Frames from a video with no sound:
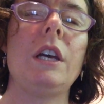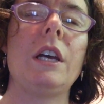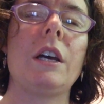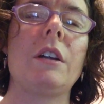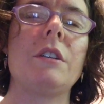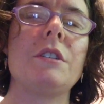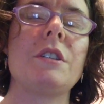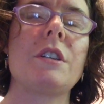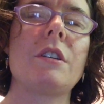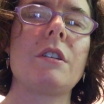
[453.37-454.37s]
and
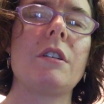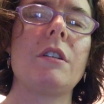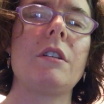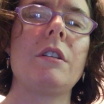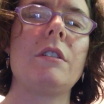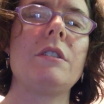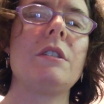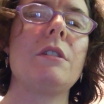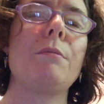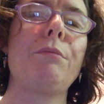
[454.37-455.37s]

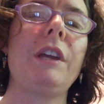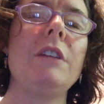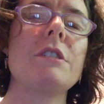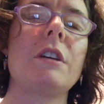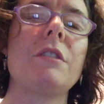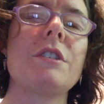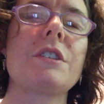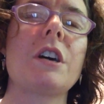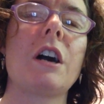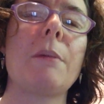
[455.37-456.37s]
please just
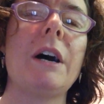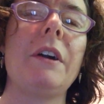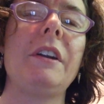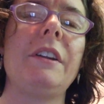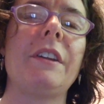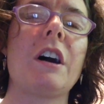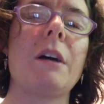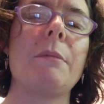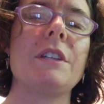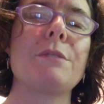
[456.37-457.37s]
talk about it in the
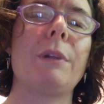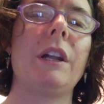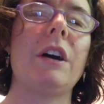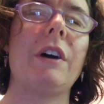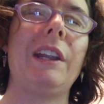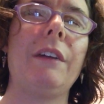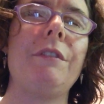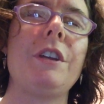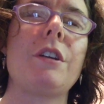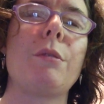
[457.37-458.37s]
comments below I'd love
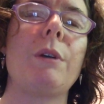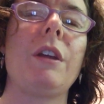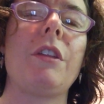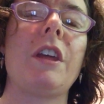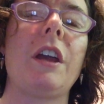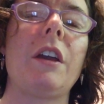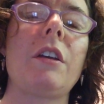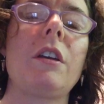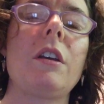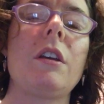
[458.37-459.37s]
to hear what you think
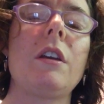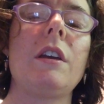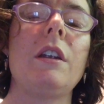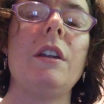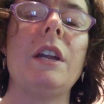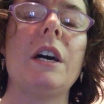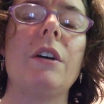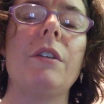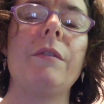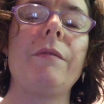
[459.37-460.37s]

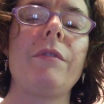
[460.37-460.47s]
now